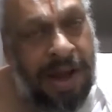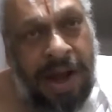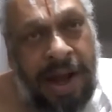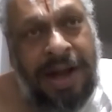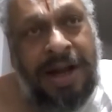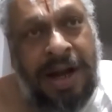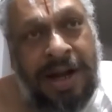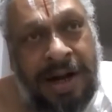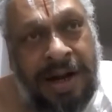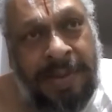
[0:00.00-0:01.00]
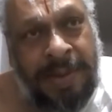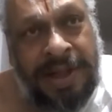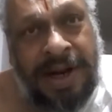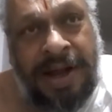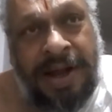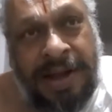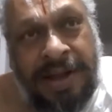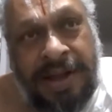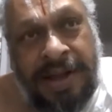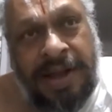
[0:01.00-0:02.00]
8-lettered mantra?
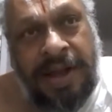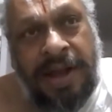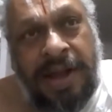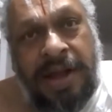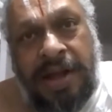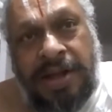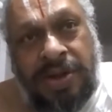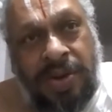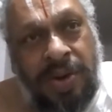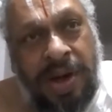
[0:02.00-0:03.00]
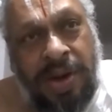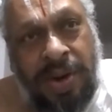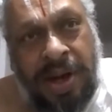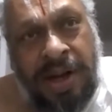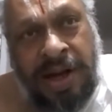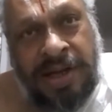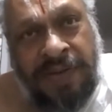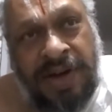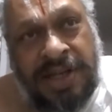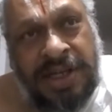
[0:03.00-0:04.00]
So you can, it
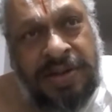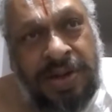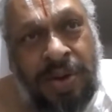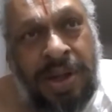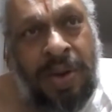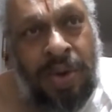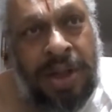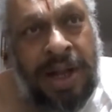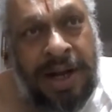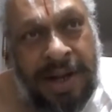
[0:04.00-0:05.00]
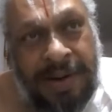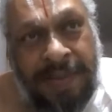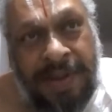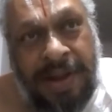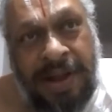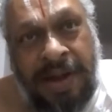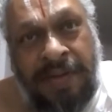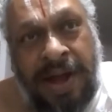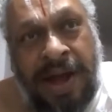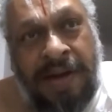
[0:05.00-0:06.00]
suffices with only one letter. Then
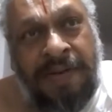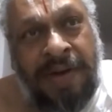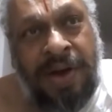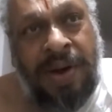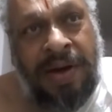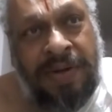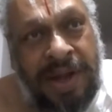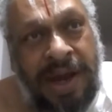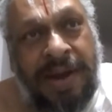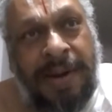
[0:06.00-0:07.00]
why you have three?